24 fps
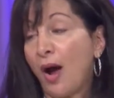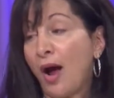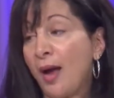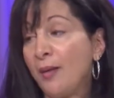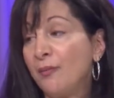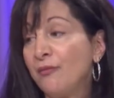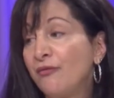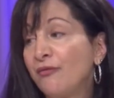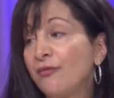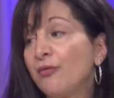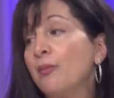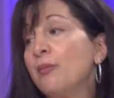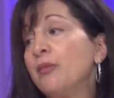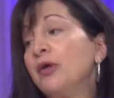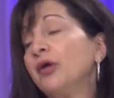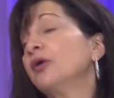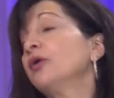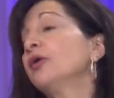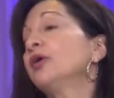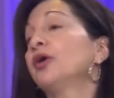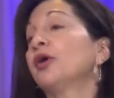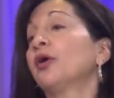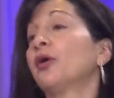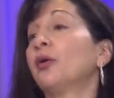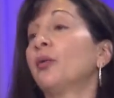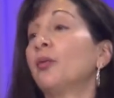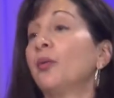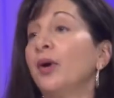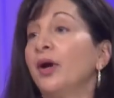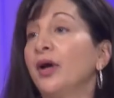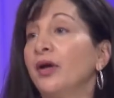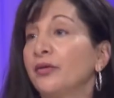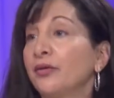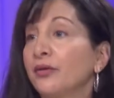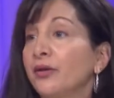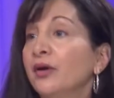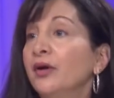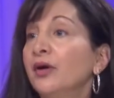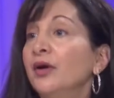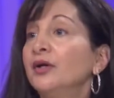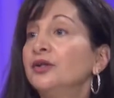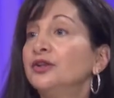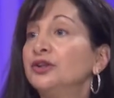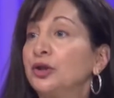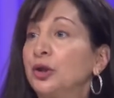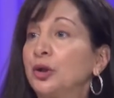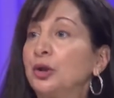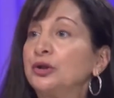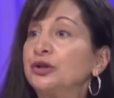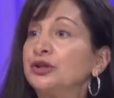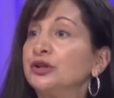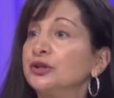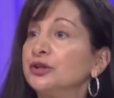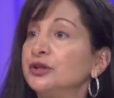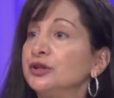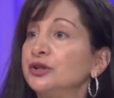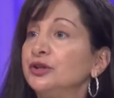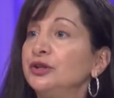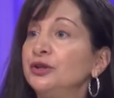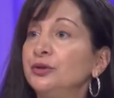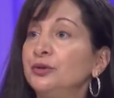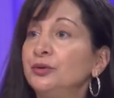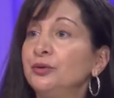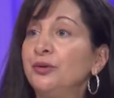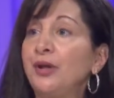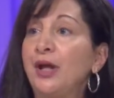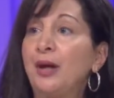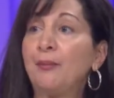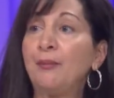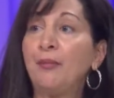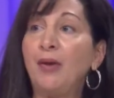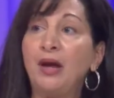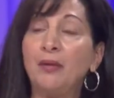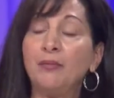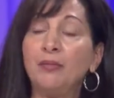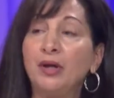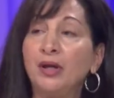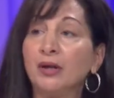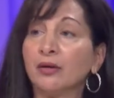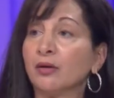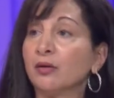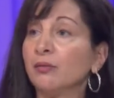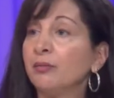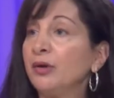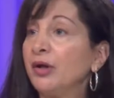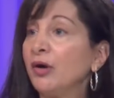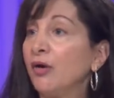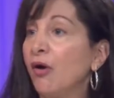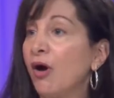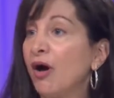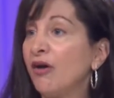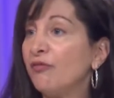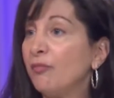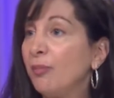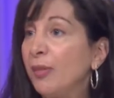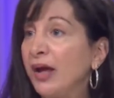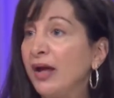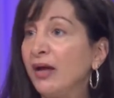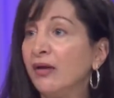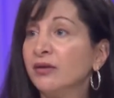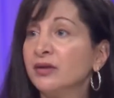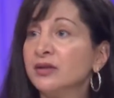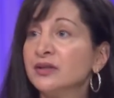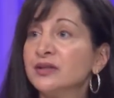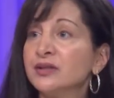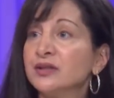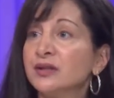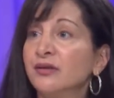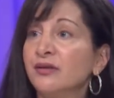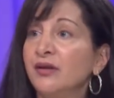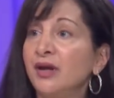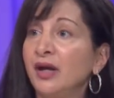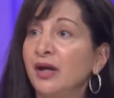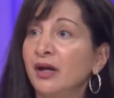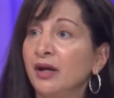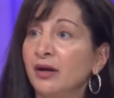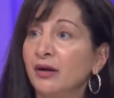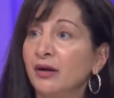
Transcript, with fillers: I'm familiar with churches too that may be a little bit off balance in that